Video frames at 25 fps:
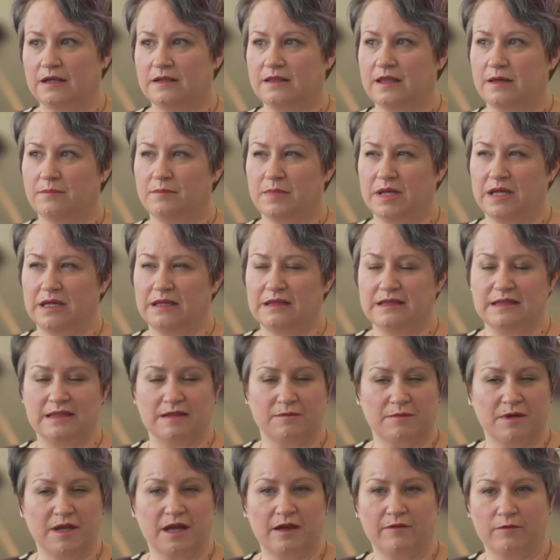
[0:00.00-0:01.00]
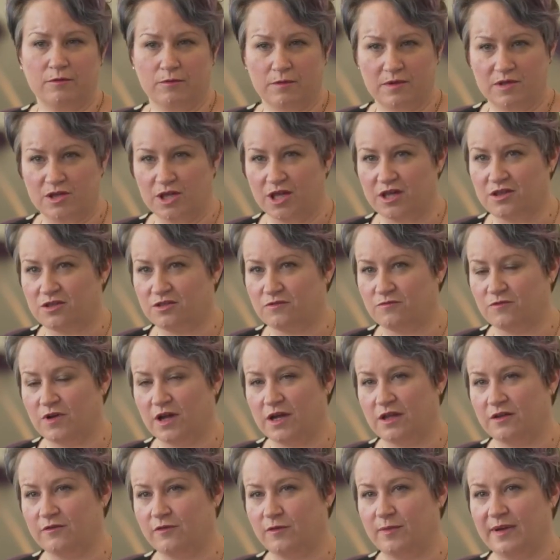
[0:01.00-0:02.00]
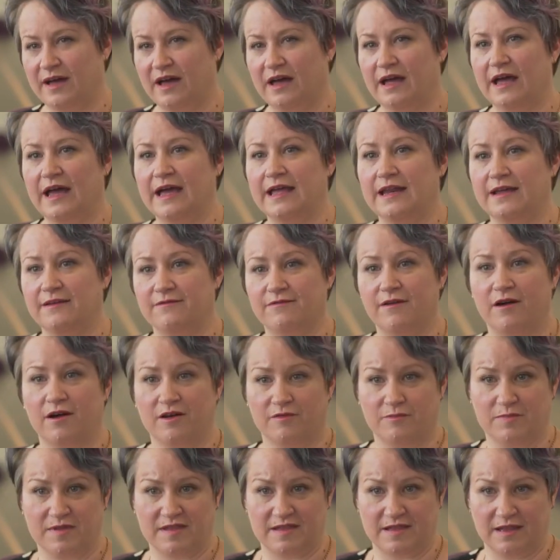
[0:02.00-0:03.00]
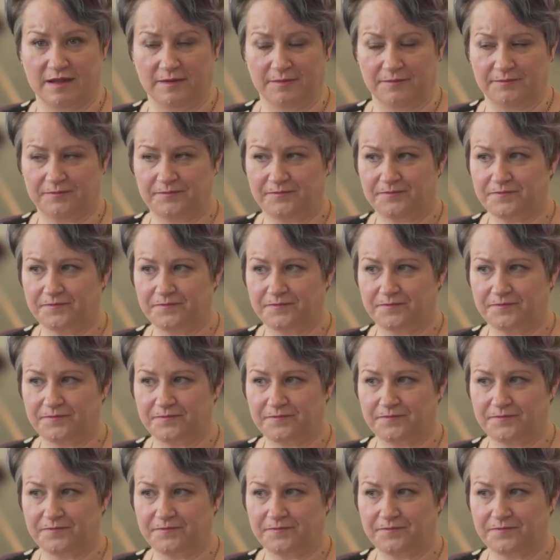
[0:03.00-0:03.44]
that means that we have a rejection rate of about 85%.